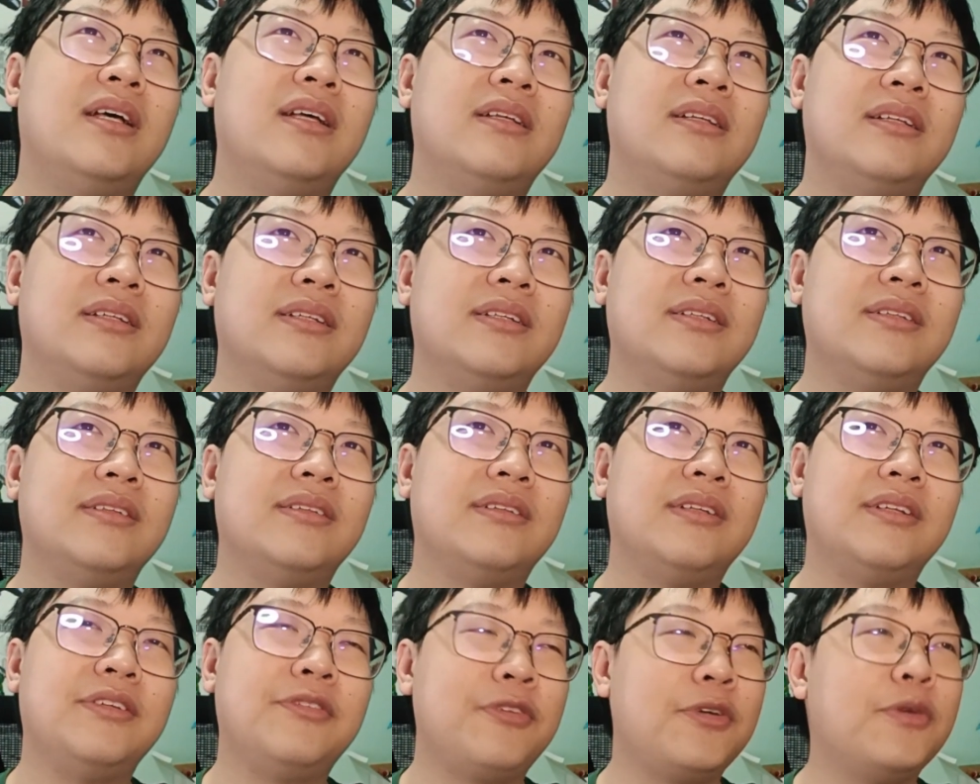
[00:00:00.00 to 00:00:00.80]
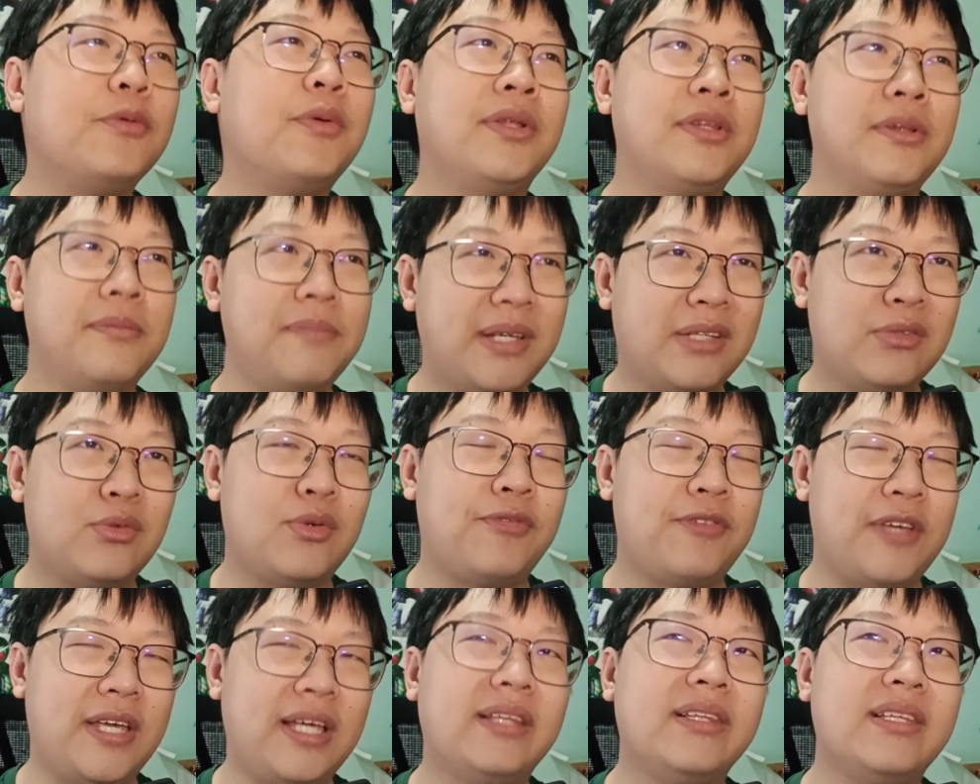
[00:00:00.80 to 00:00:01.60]
if you want to mix
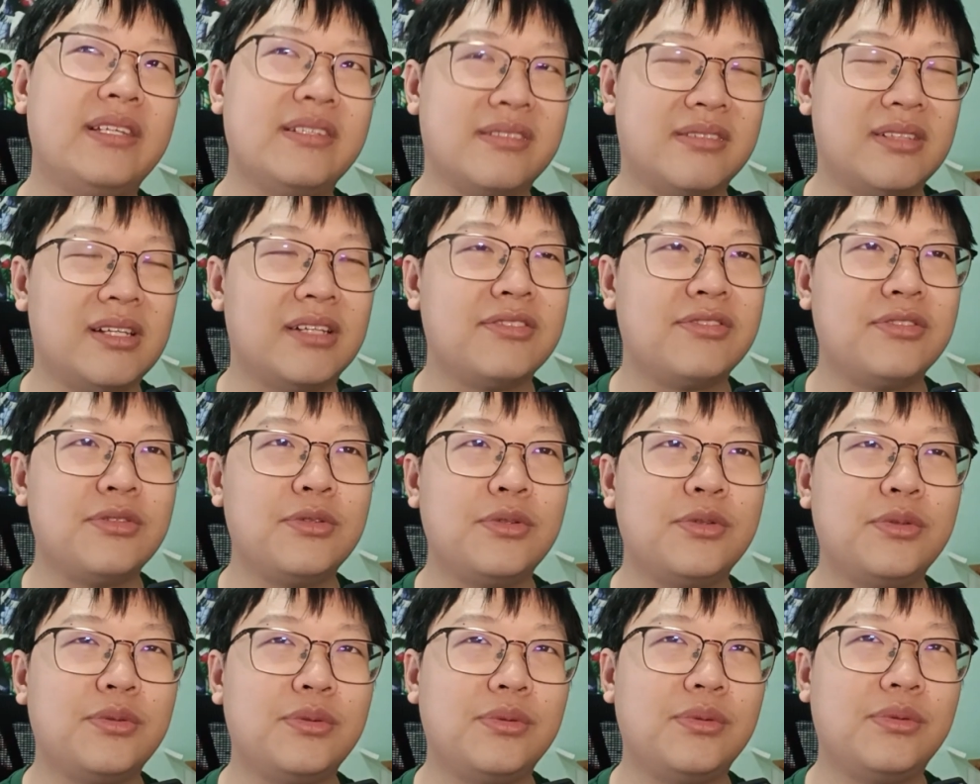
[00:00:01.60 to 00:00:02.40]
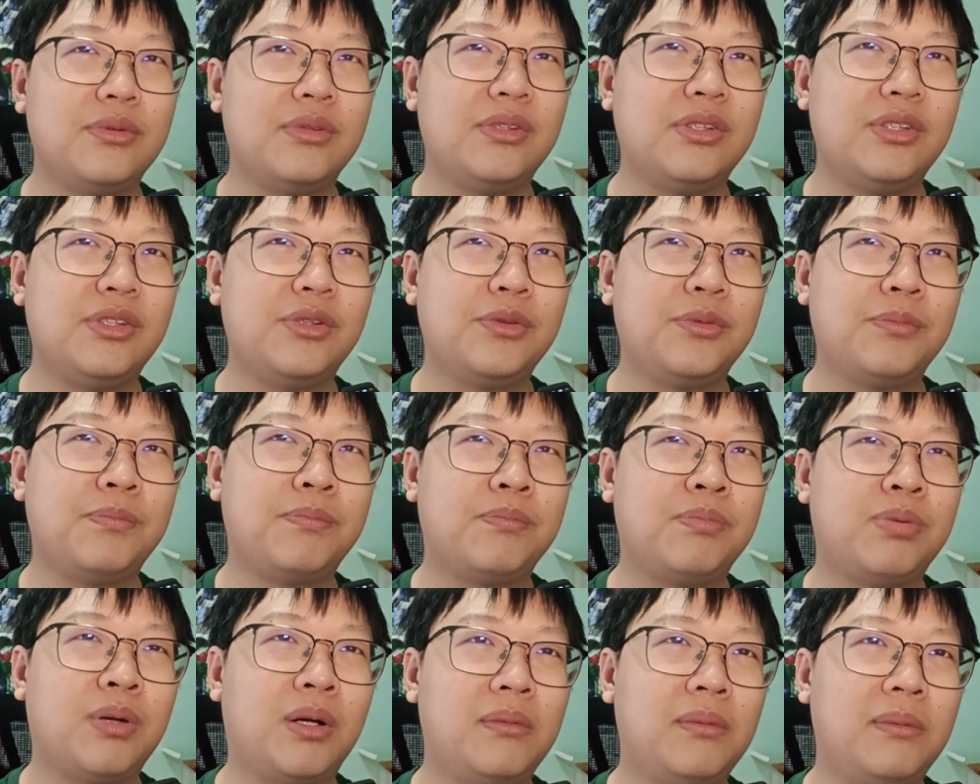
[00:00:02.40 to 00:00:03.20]
with Ignis, yes, you
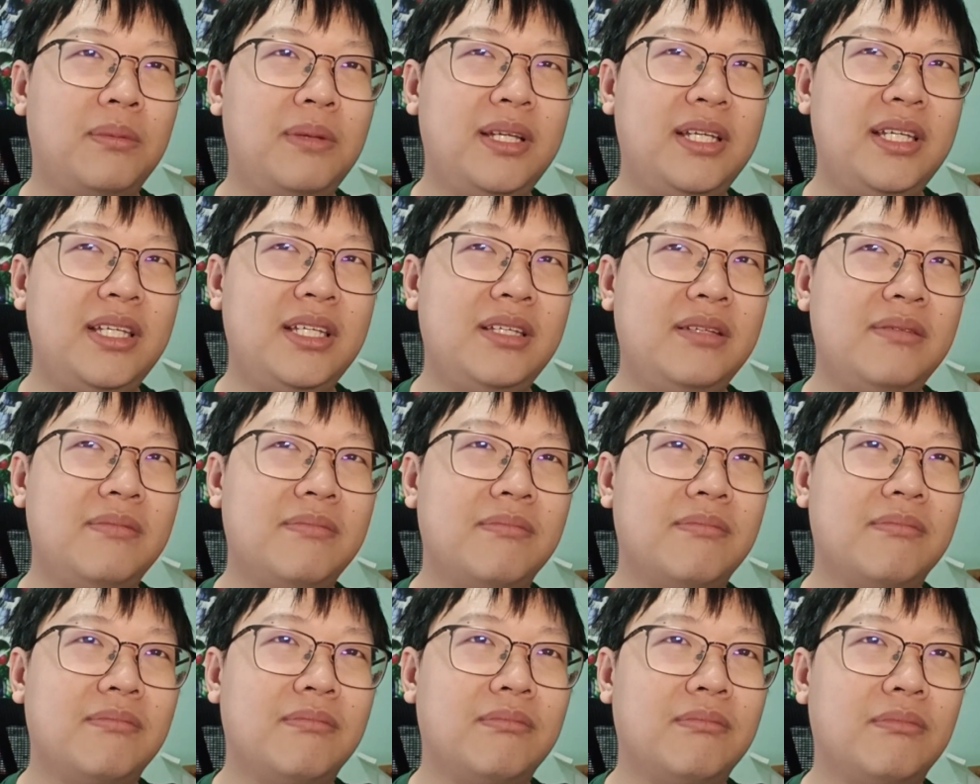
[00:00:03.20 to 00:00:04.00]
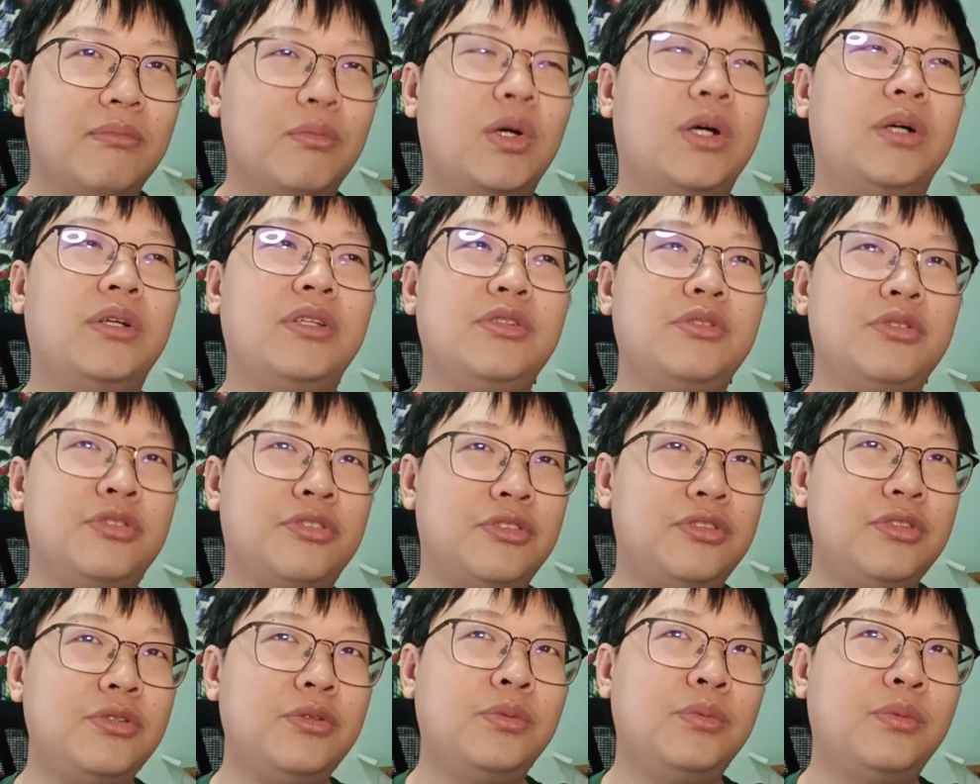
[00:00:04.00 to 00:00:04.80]
probably, well, you
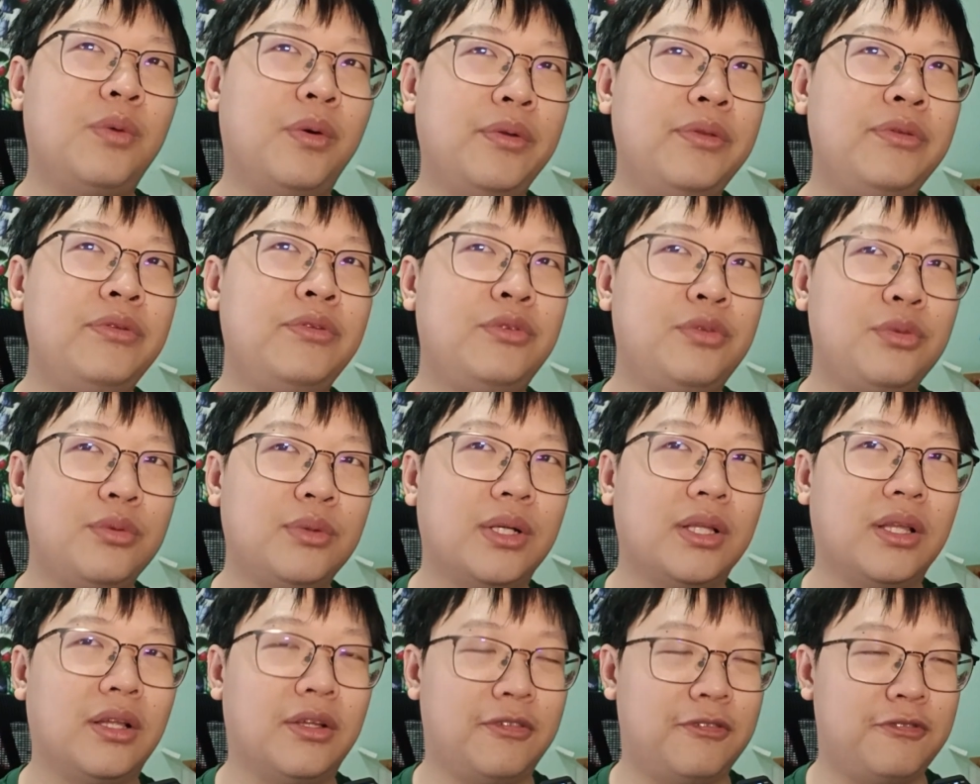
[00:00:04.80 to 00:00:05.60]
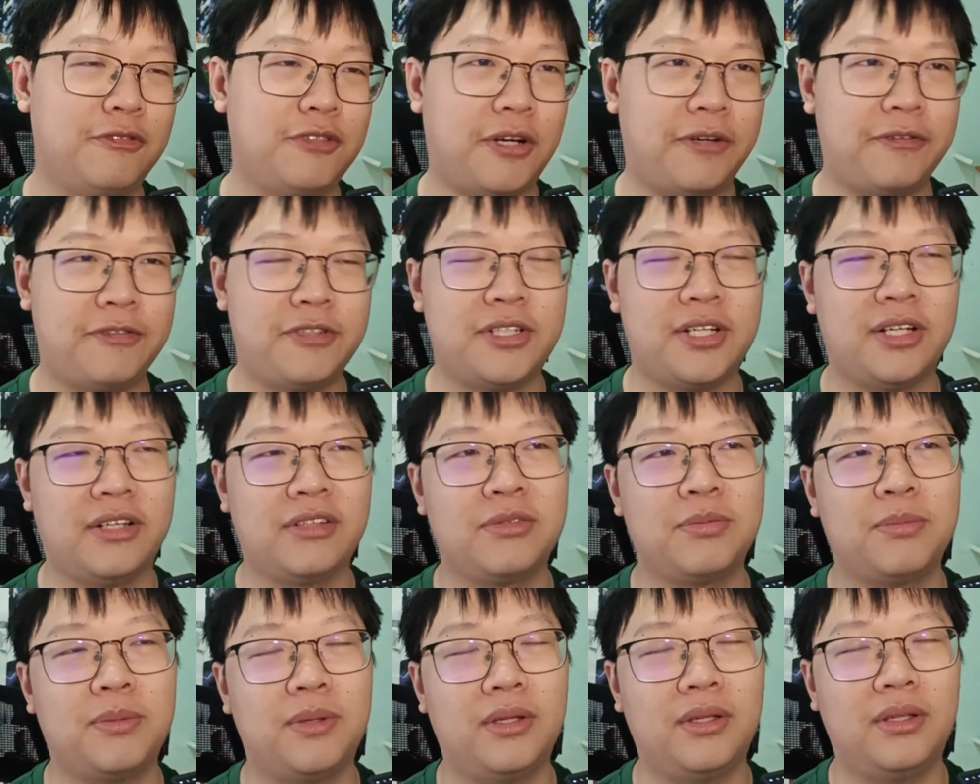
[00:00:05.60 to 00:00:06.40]
still won't do a lot of drive
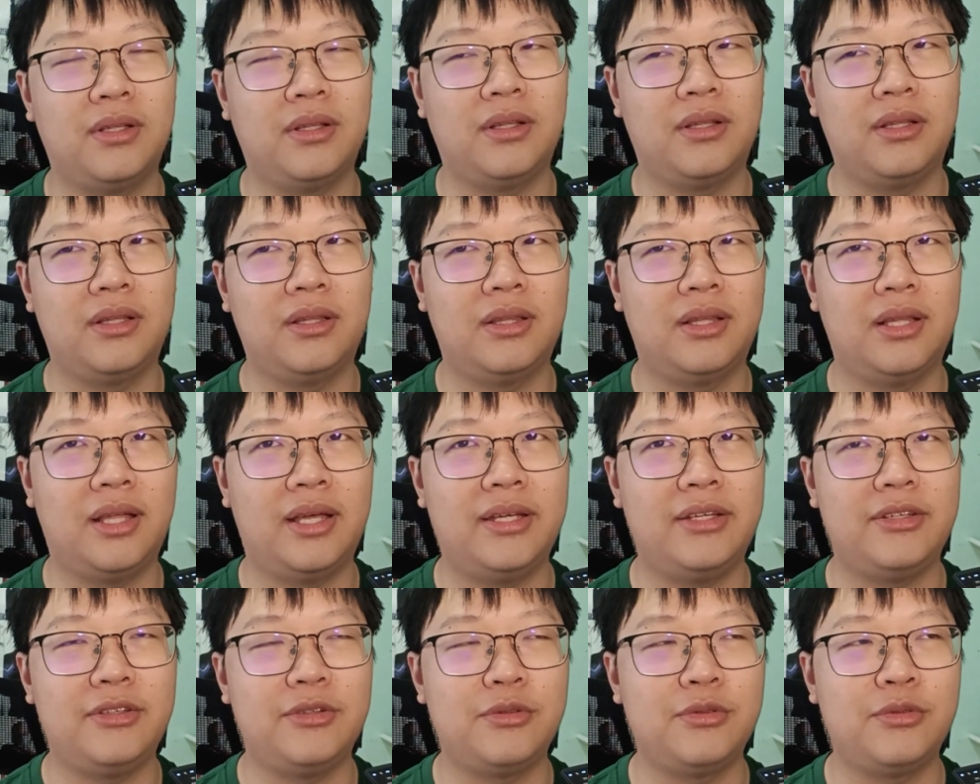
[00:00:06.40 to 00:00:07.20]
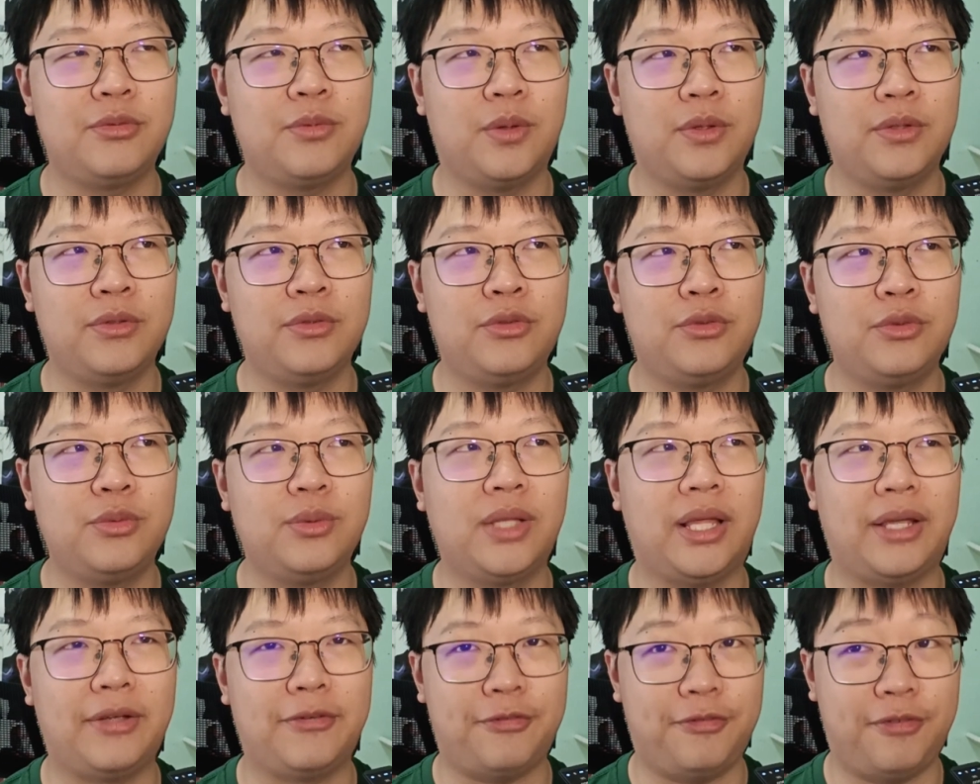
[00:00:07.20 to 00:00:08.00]
checks, but like you won't do
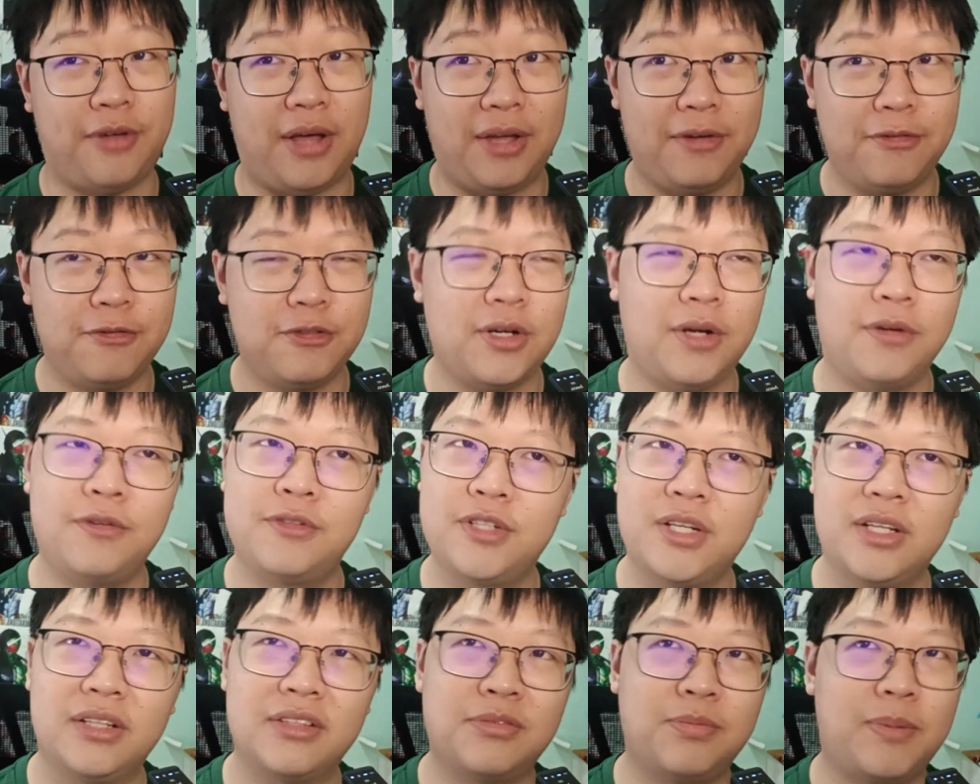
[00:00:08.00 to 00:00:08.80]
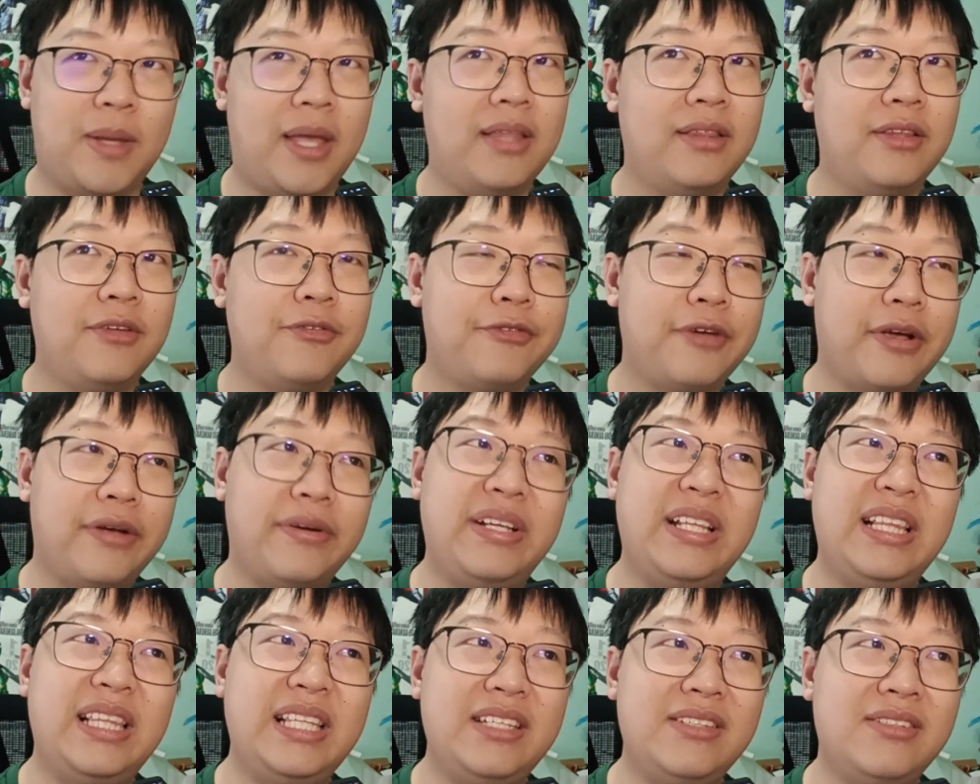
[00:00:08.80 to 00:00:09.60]
like 5 drive checks, but at the
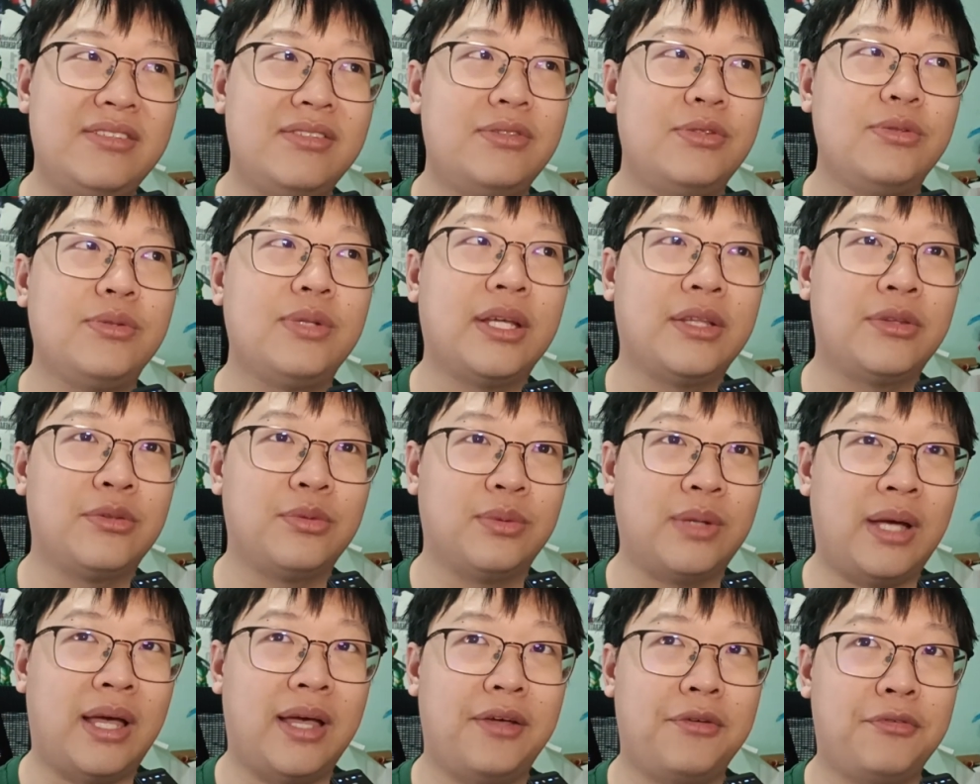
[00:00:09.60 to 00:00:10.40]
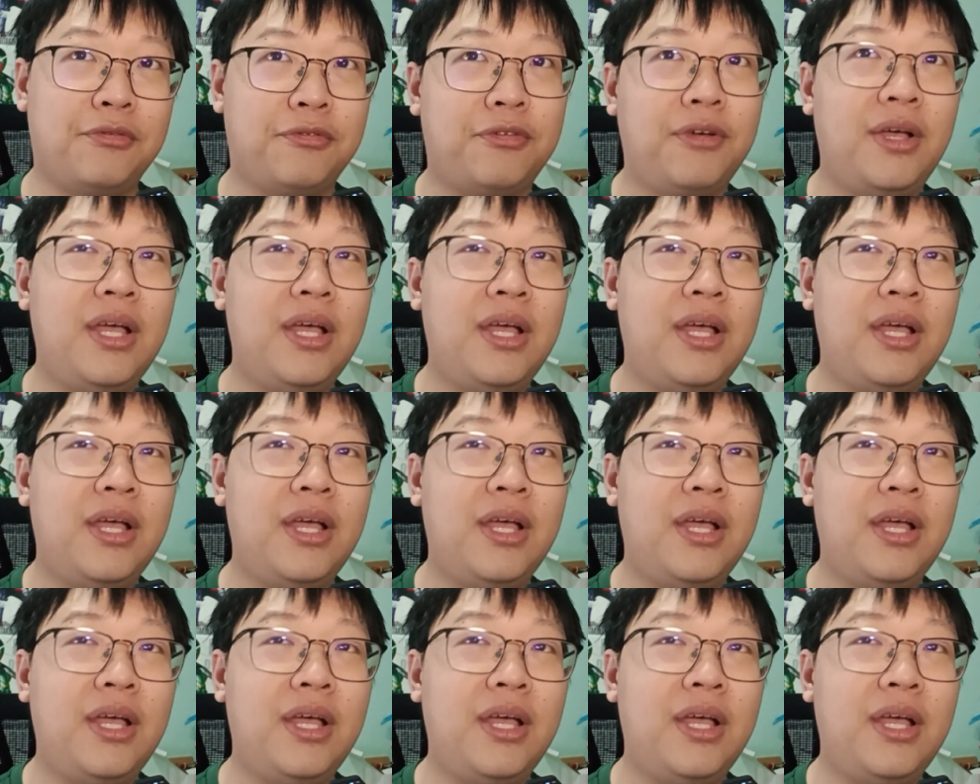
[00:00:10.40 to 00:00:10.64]
very least you get to have